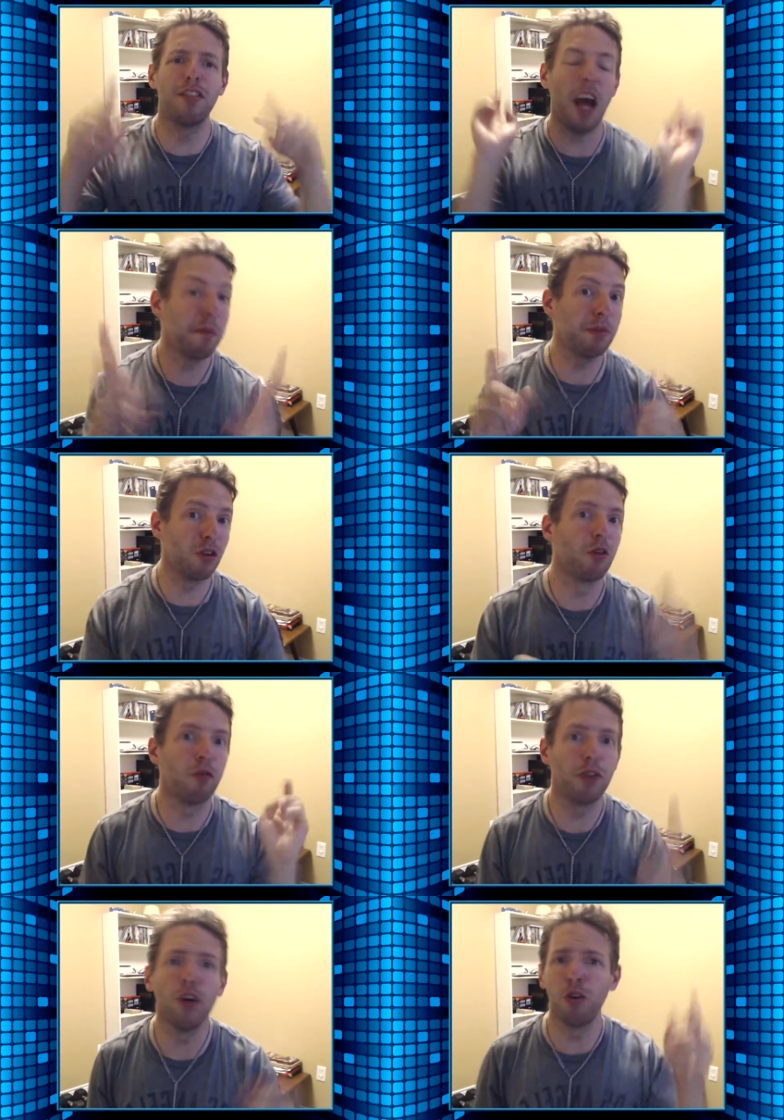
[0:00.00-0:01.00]
episode
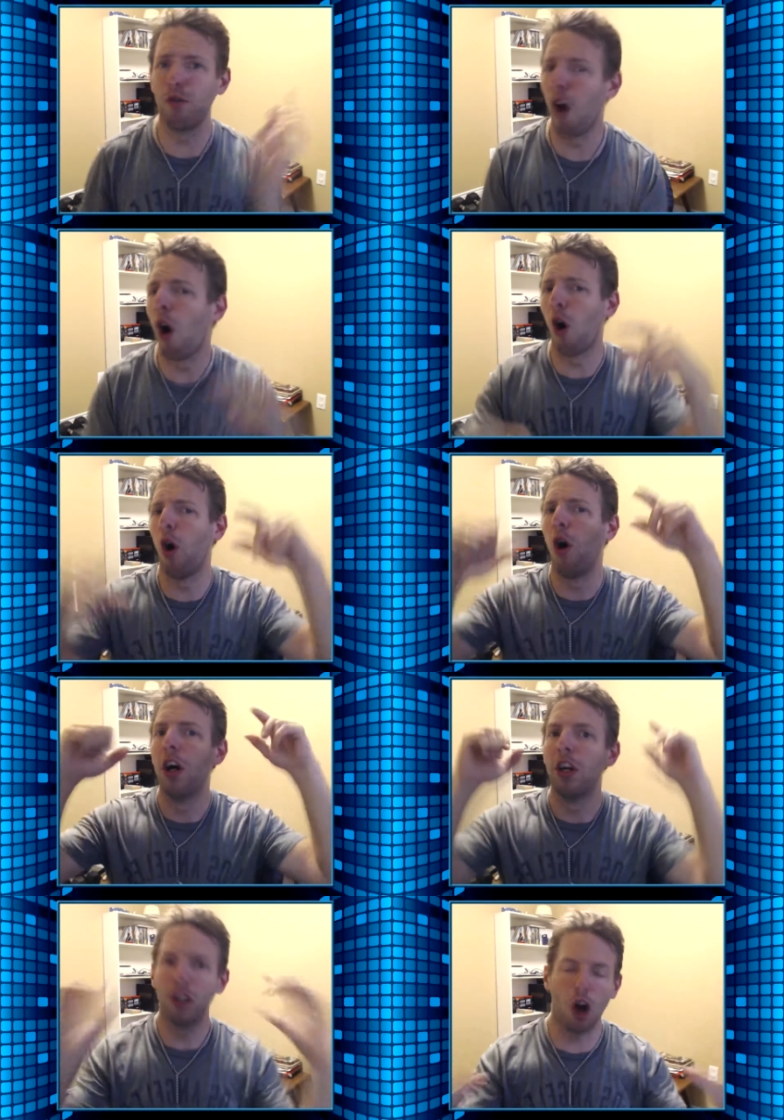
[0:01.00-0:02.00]
review for
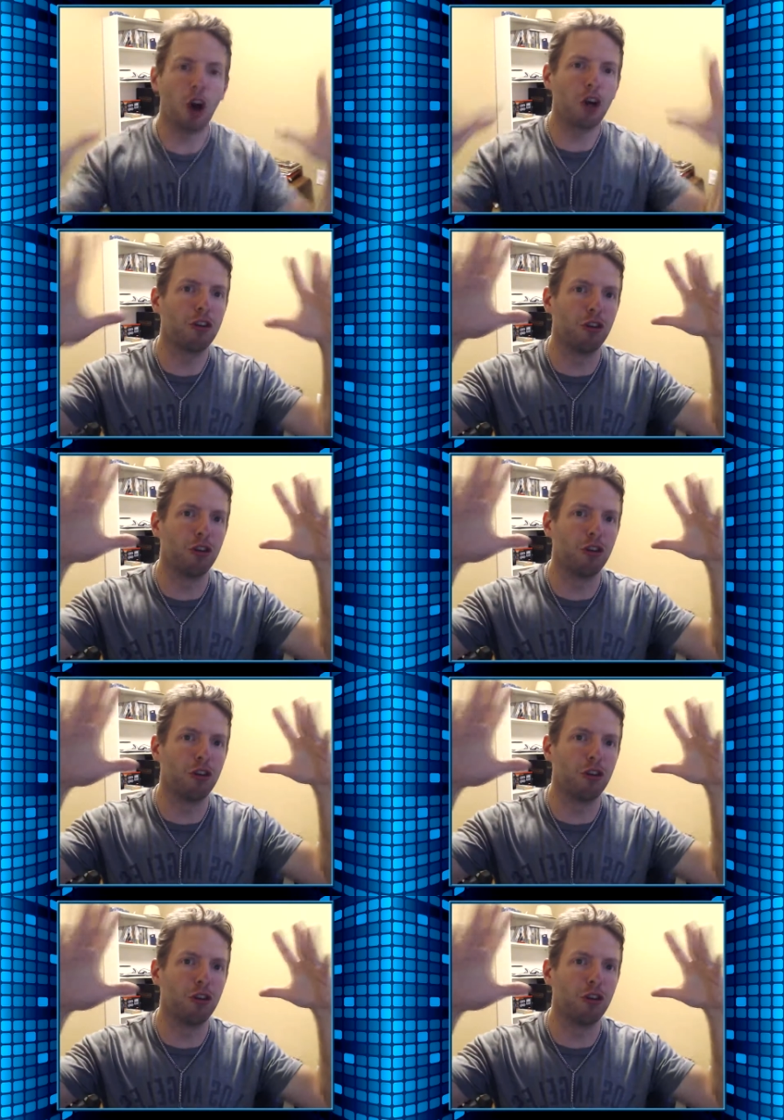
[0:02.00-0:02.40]
Doctor